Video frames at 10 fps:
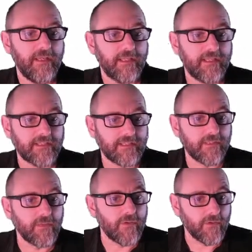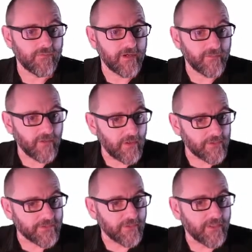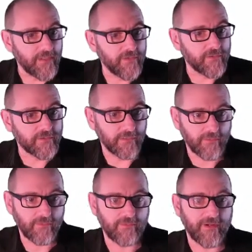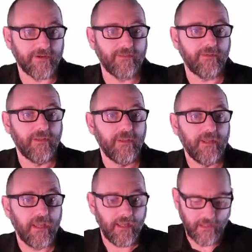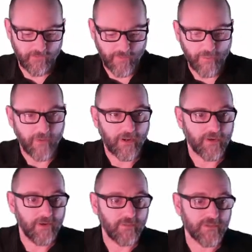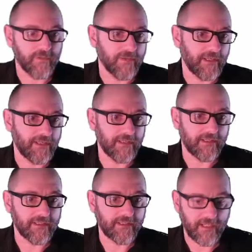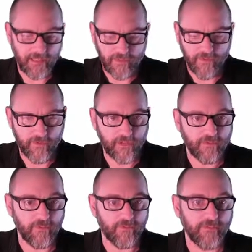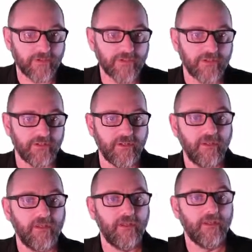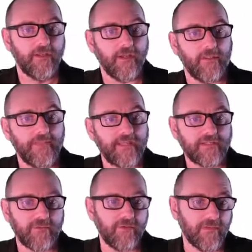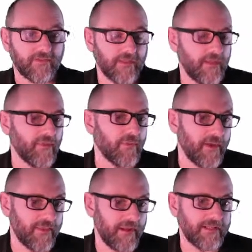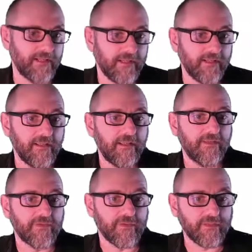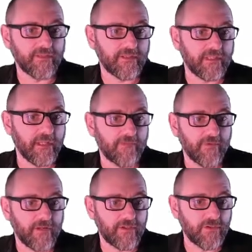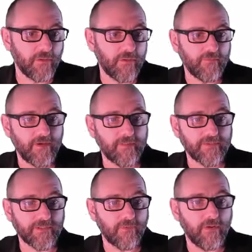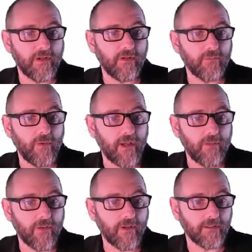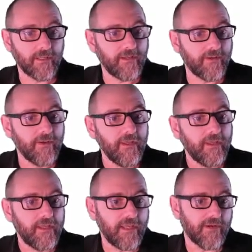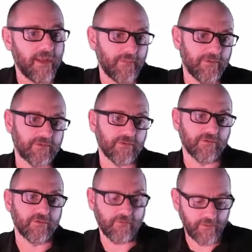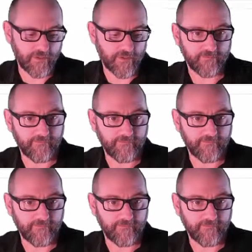This is a local variable also. Inner is a local variable. And remember, I could always do it like this, let inner equal function. That's equivalent to the other way that I did it. So I've created two local variables here, one called y, one called inner. Inner happens to store a function.